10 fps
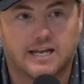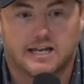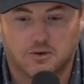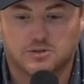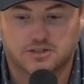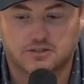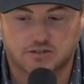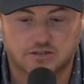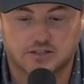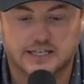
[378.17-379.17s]
it was
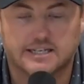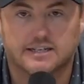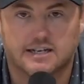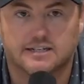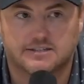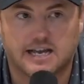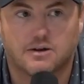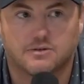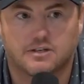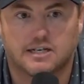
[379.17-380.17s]
clean and
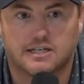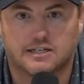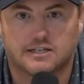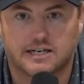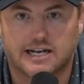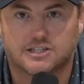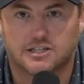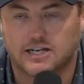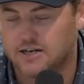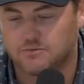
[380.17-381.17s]
sound and
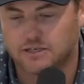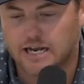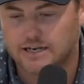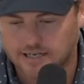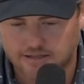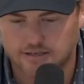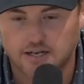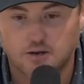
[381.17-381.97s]
connection, and we got nothing.